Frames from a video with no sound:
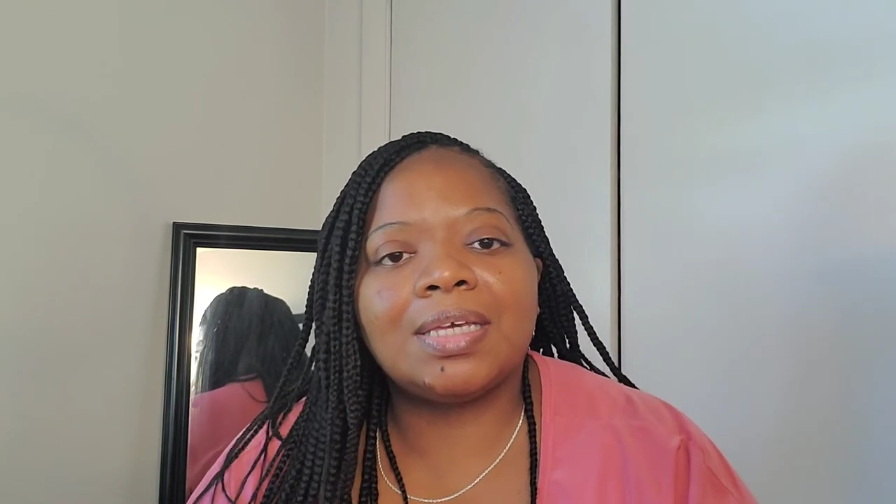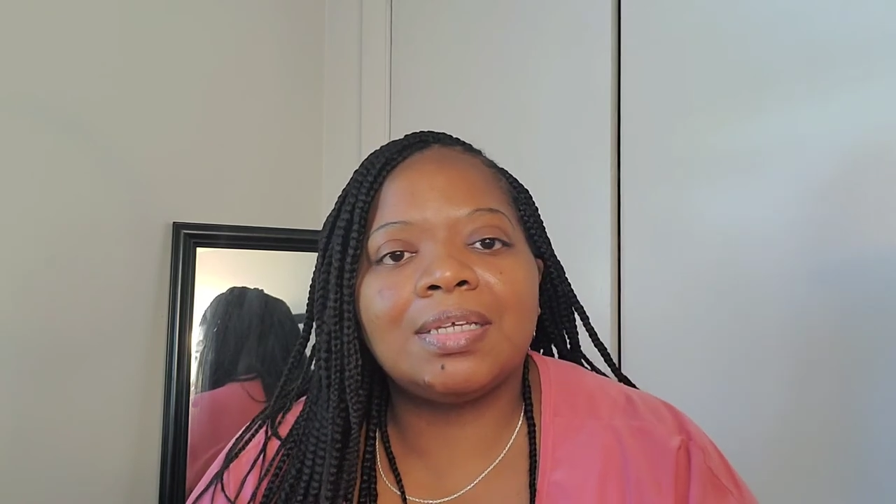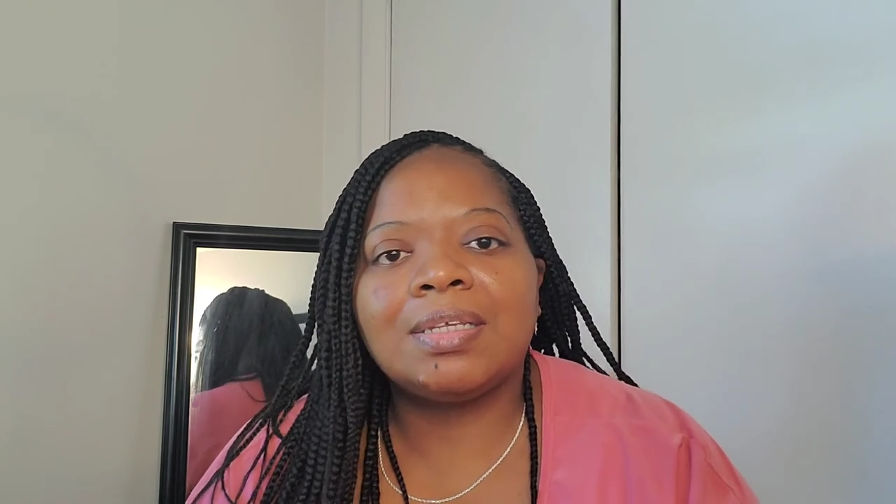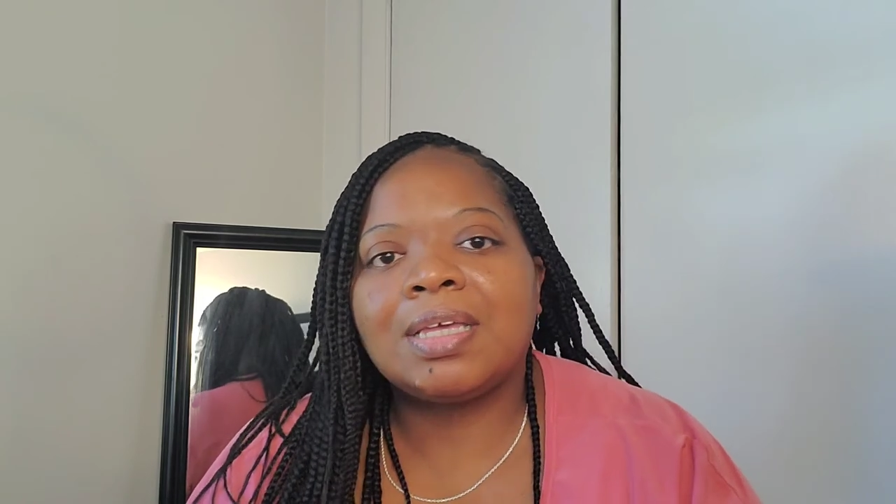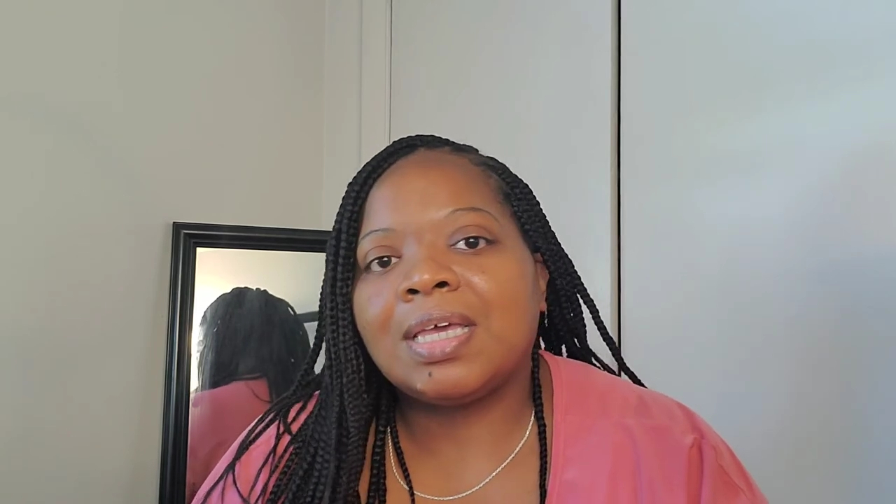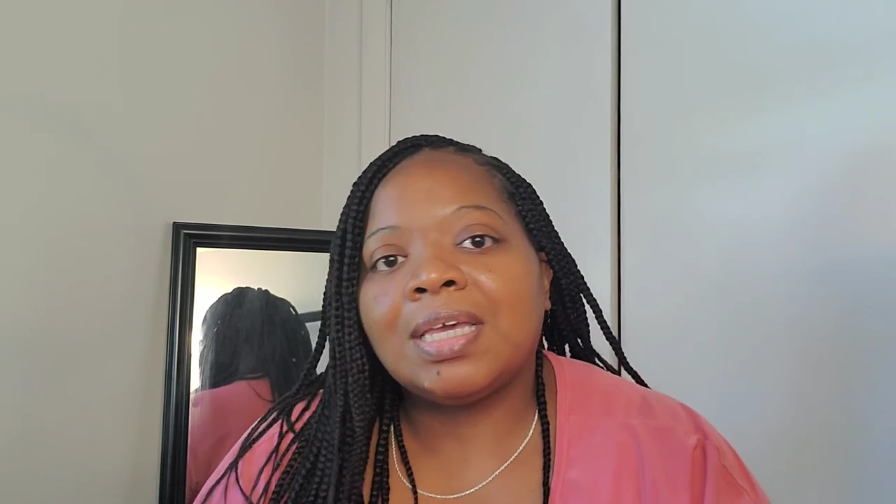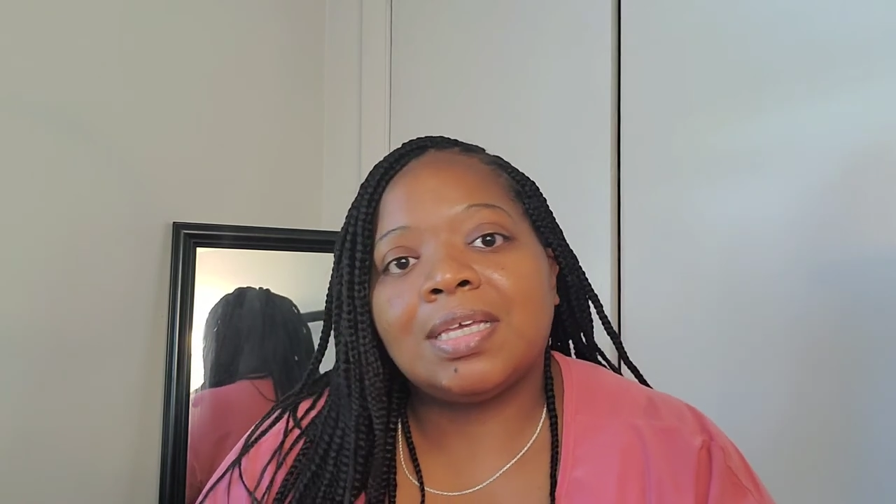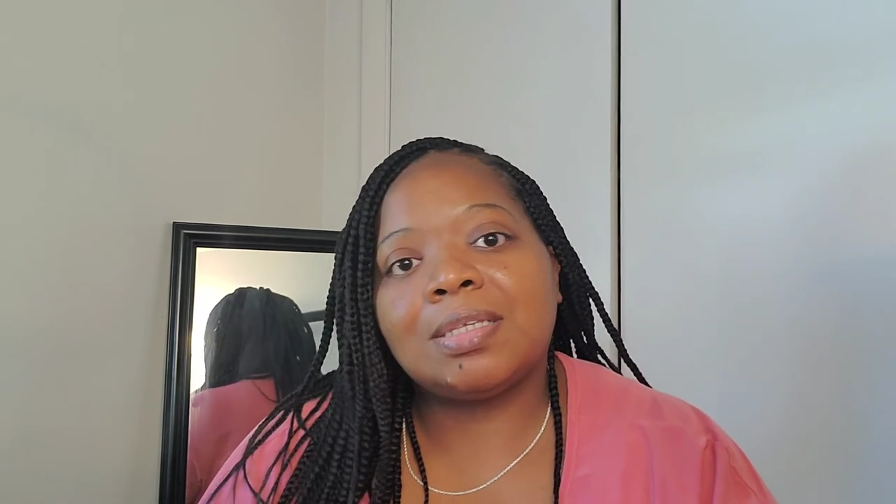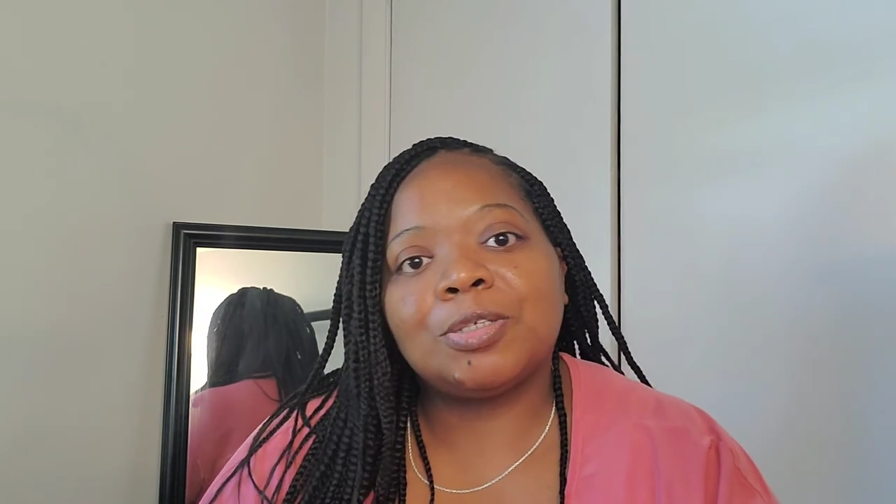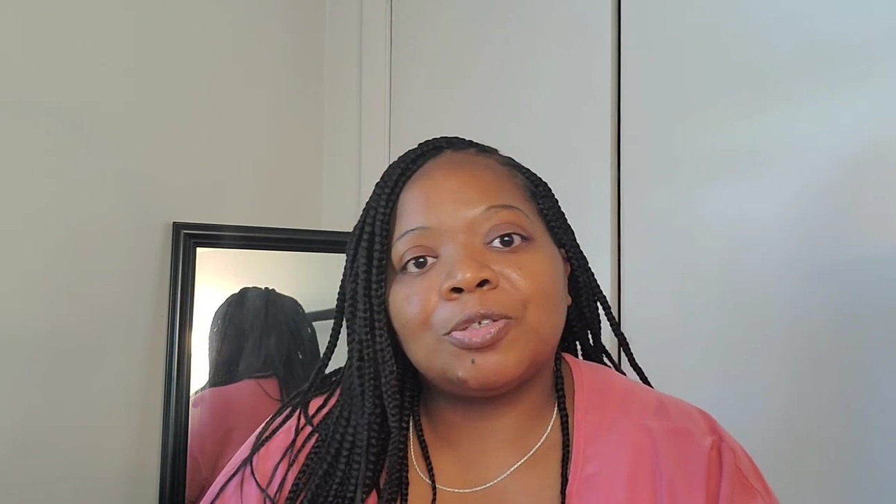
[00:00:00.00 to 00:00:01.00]
it,
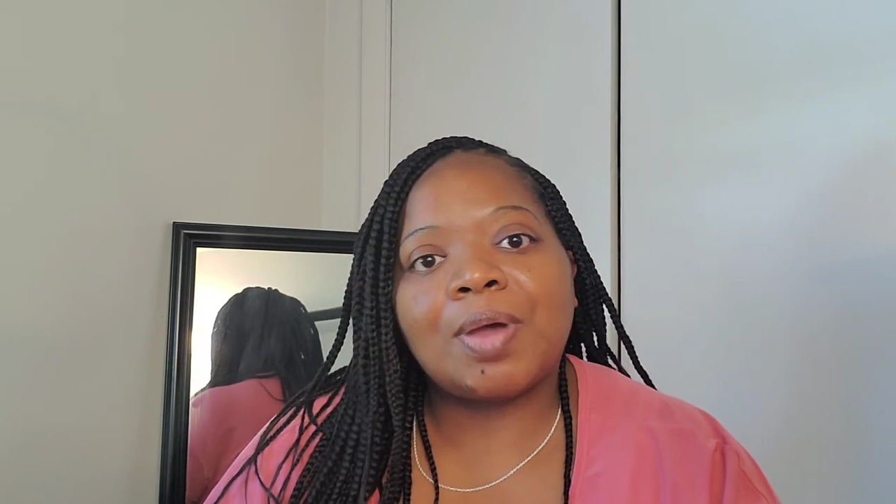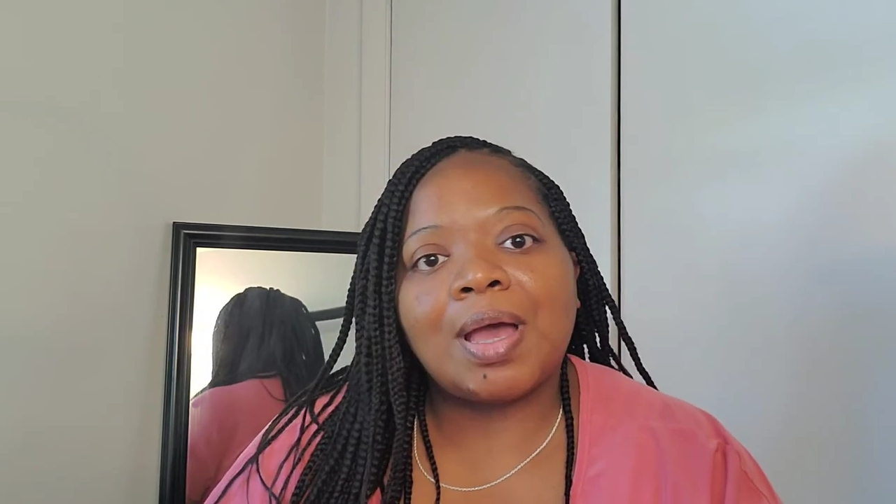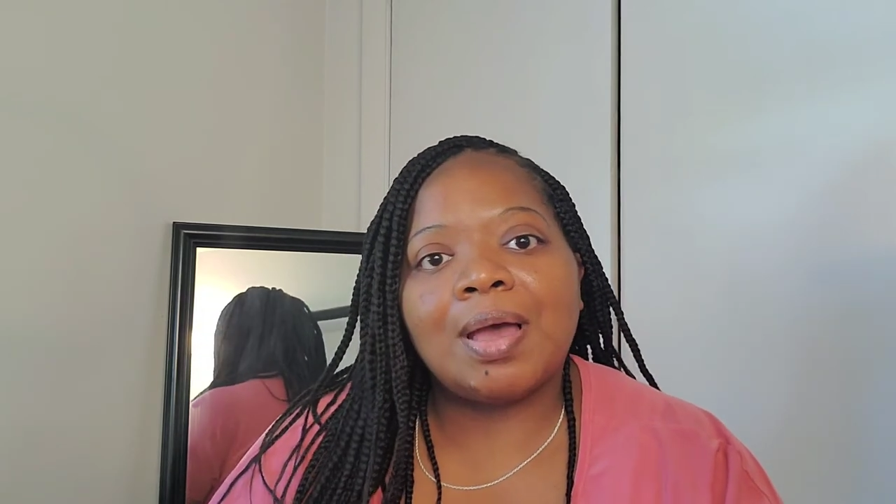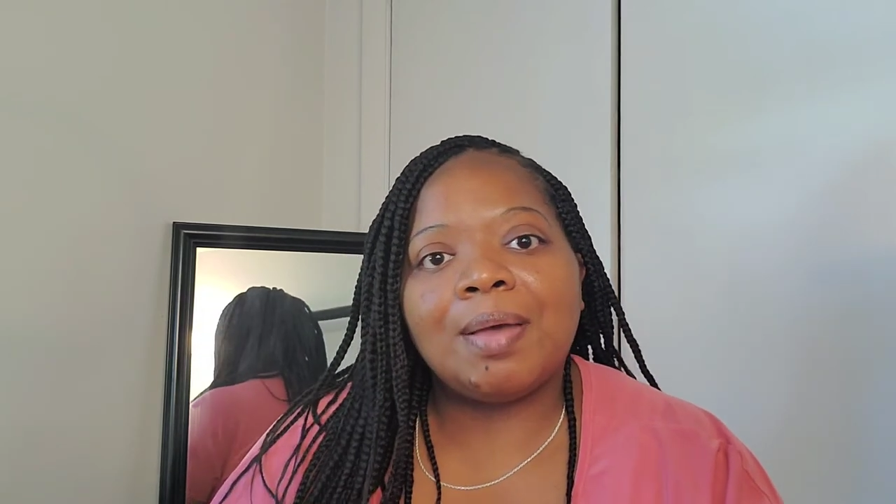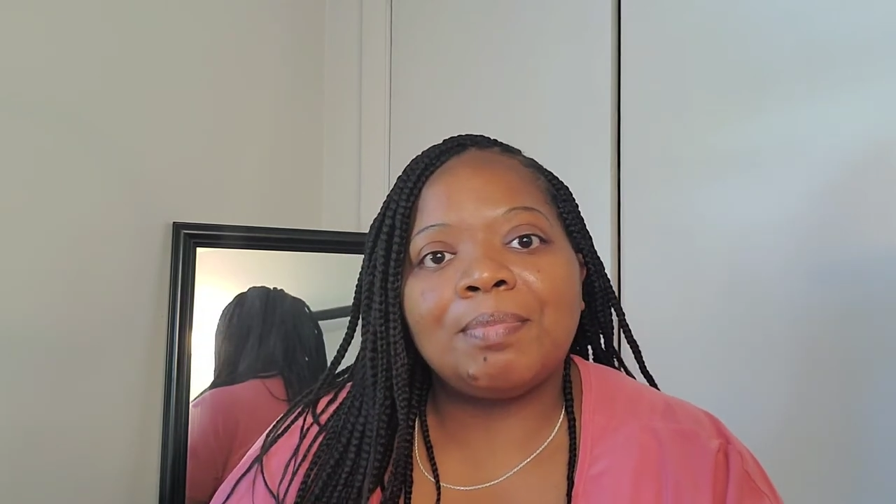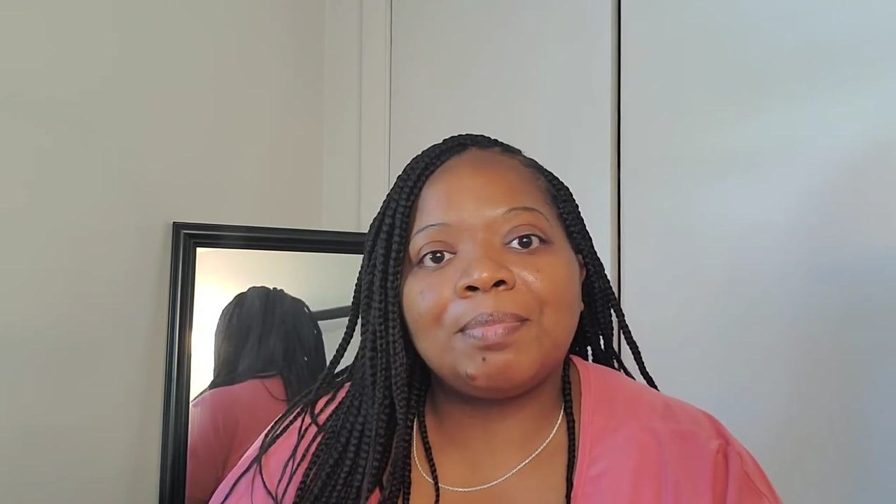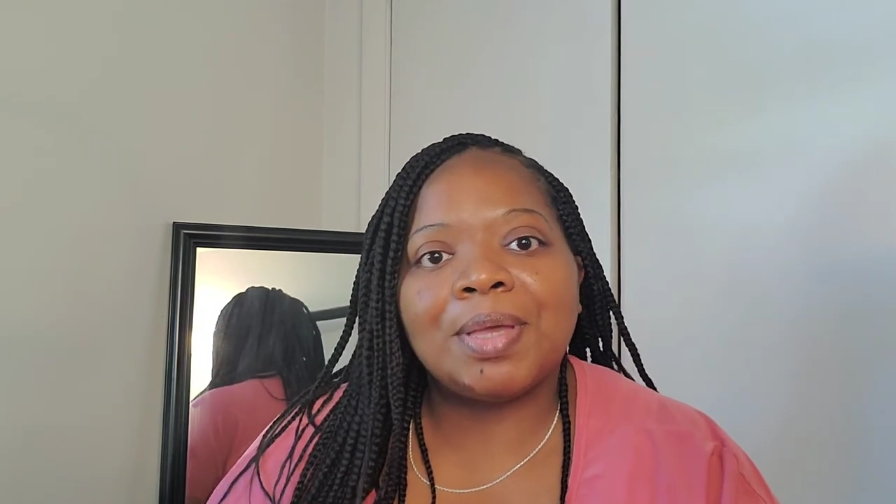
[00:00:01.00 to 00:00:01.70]
hit subscribe.